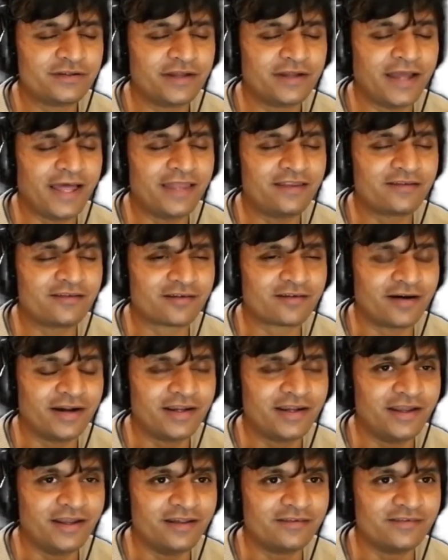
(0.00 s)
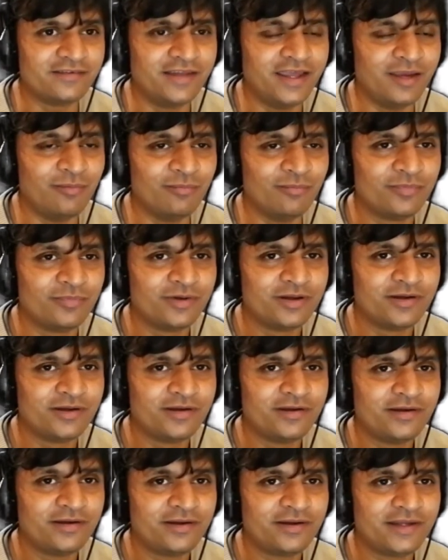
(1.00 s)
guy that's writing his name,
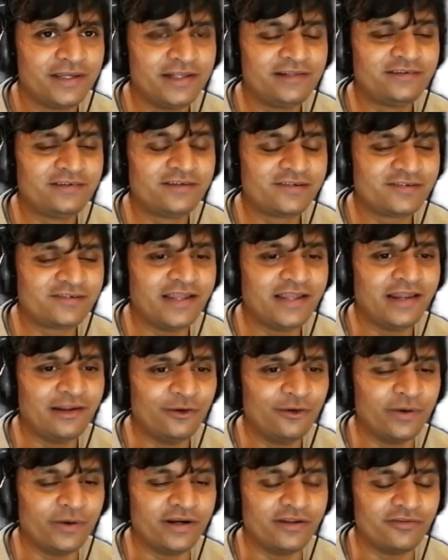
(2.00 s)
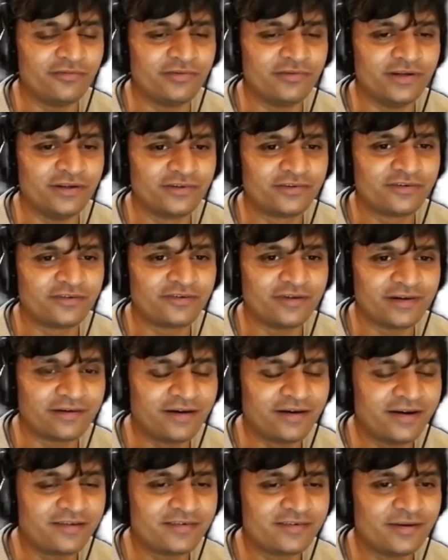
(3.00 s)
he'll just tell you when he's finished. So he'll
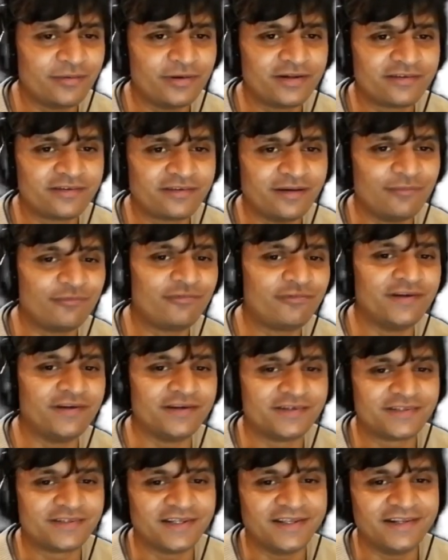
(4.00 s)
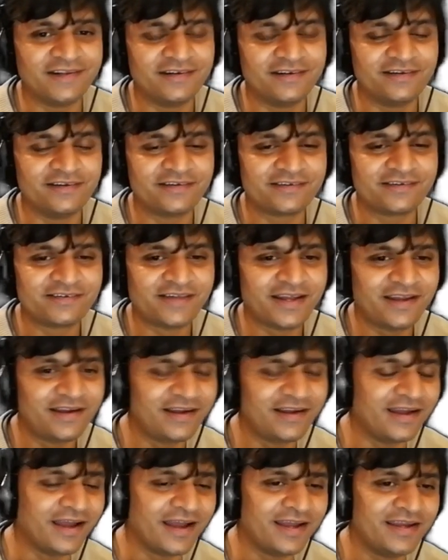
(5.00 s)
write his name and he'll say, I'm finished. And then the
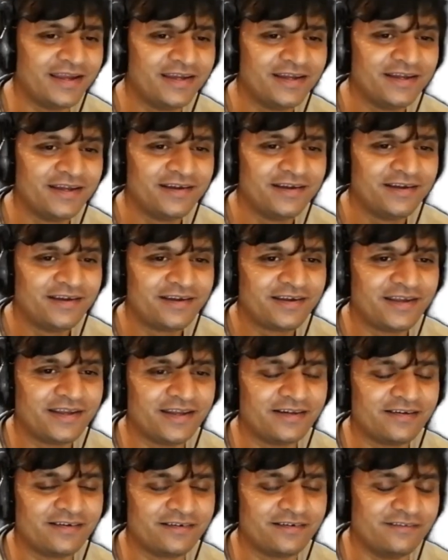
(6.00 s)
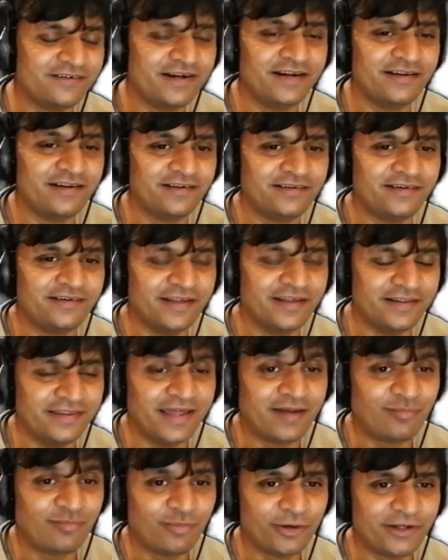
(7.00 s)
second guy can read it at
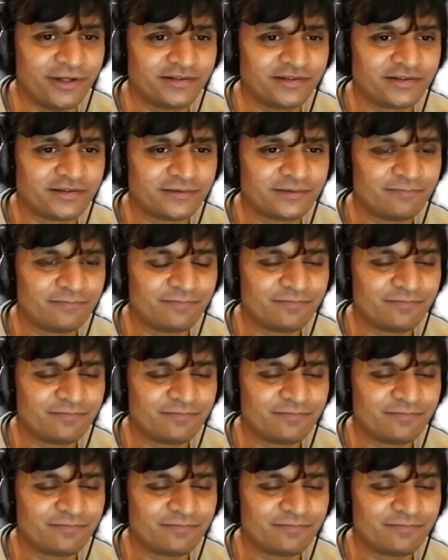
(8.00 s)
that point.